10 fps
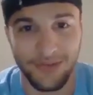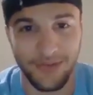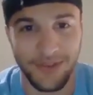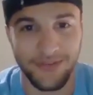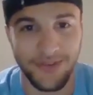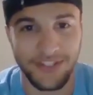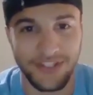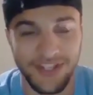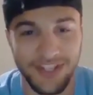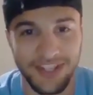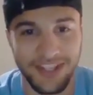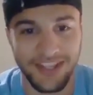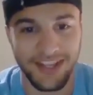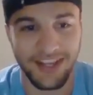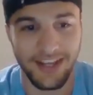when Richie,
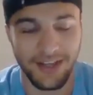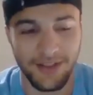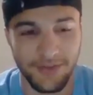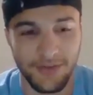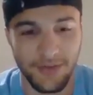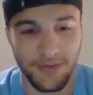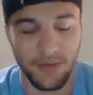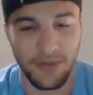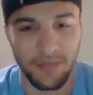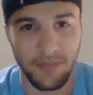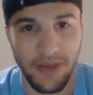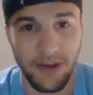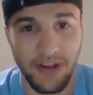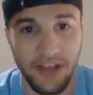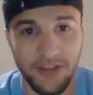uh, when
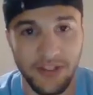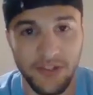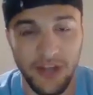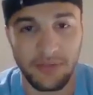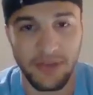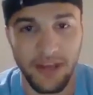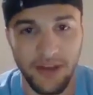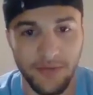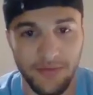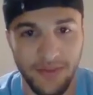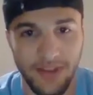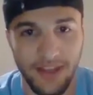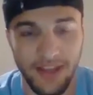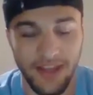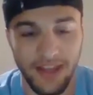Marinelli dropped out
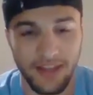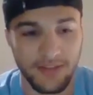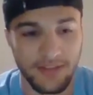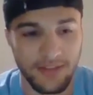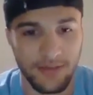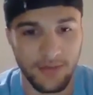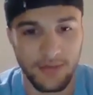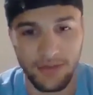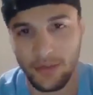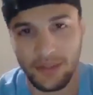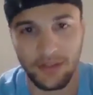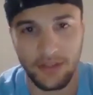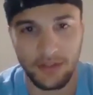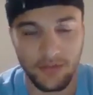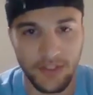uh, with
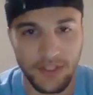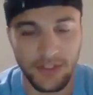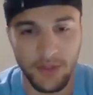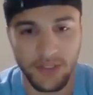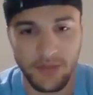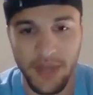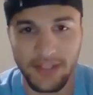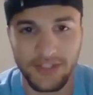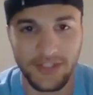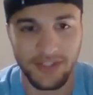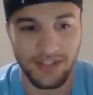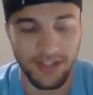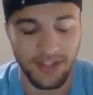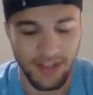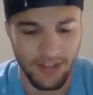the Richie Lewis match,
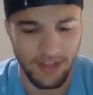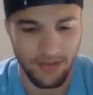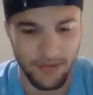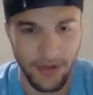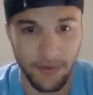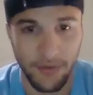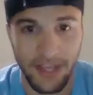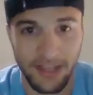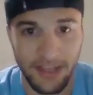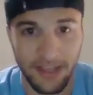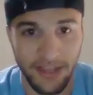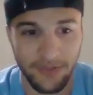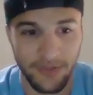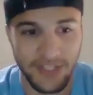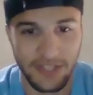right away I, I,
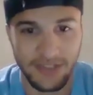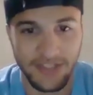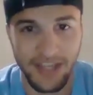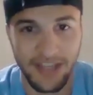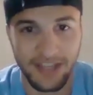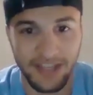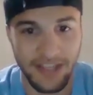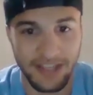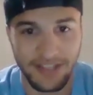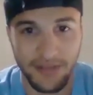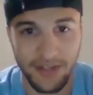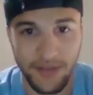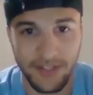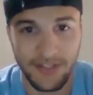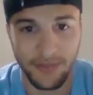reached out to Zach and asked if I
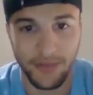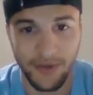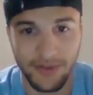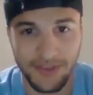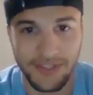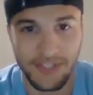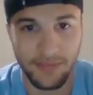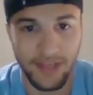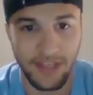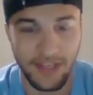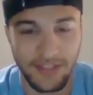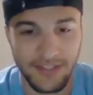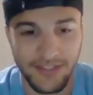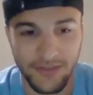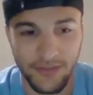could wrestle them both in the same night
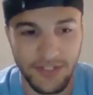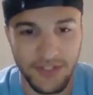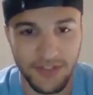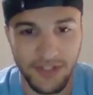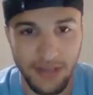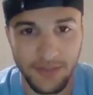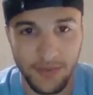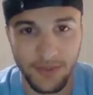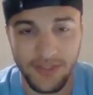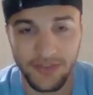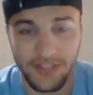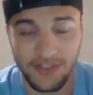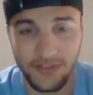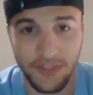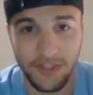because originally I was supposed to
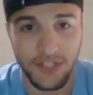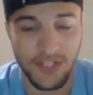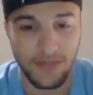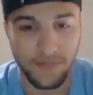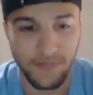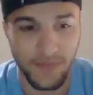wrestle Richie,